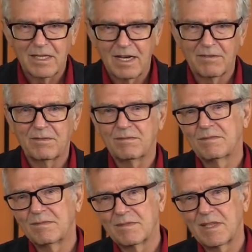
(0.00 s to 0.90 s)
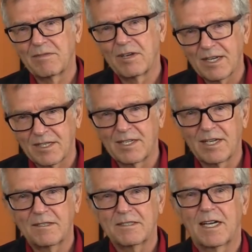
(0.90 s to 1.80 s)
I've got it
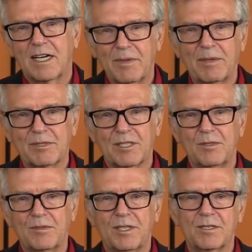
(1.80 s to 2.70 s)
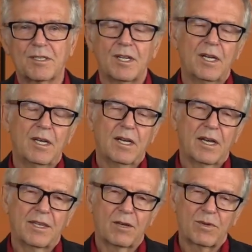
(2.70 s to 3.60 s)
down, I'm able to do this.
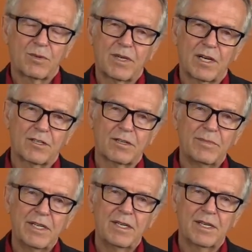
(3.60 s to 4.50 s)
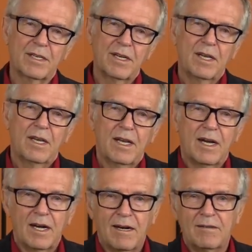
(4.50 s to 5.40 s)
And then with regard to meaning,
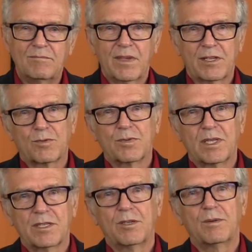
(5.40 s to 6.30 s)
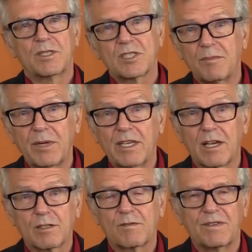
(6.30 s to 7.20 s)
it's really good when somebody
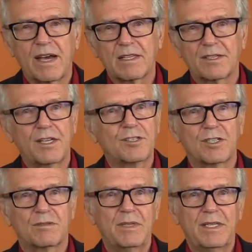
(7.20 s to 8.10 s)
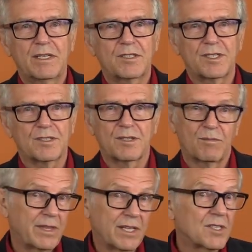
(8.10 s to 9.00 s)
else validates your meaning system,
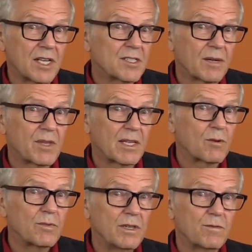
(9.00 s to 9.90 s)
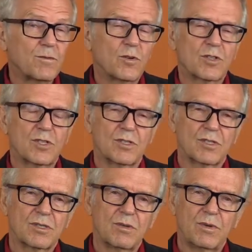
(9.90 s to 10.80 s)
when they say something that
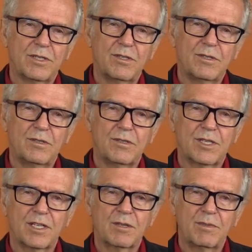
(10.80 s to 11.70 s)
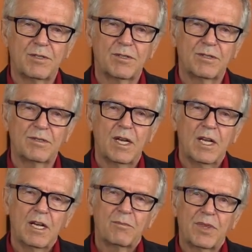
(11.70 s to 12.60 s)
reinforces what you think to be true.
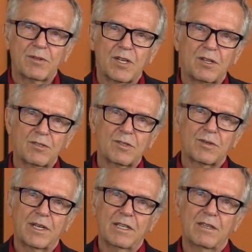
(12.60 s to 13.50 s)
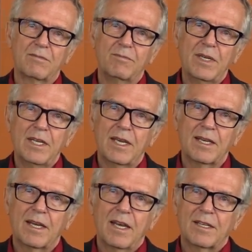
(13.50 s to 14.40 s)
But there's also in
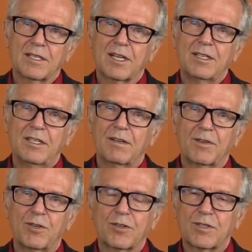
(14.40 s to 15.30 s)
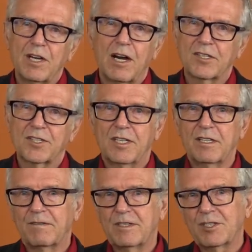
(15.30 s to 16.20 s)
meaning this idea of curiosity,
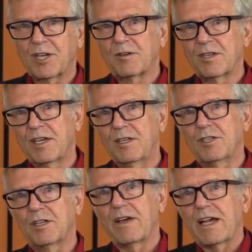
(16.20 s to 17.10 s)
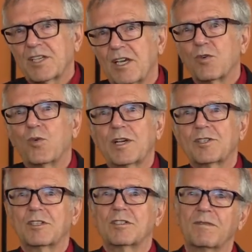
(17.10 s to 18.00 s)
of interrogation, of asking
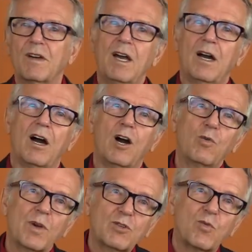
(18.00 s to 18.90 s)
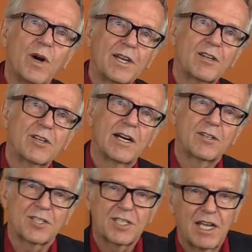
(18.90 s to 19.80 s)
questions, of always wanting to
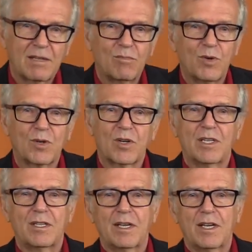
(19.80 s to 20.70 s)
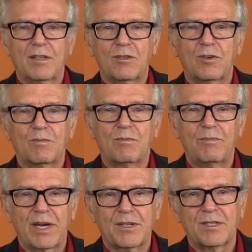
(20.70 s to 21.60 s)
understand more and know
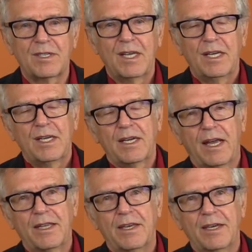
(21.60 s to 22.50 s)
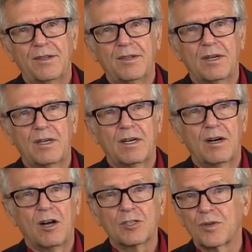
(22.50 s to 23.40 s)
better, and then
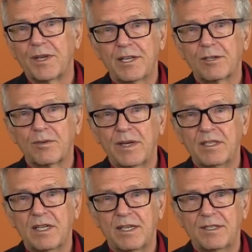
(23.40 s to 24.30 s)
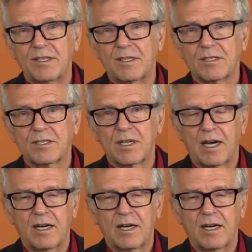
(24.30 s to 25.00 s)
also integrating ideas.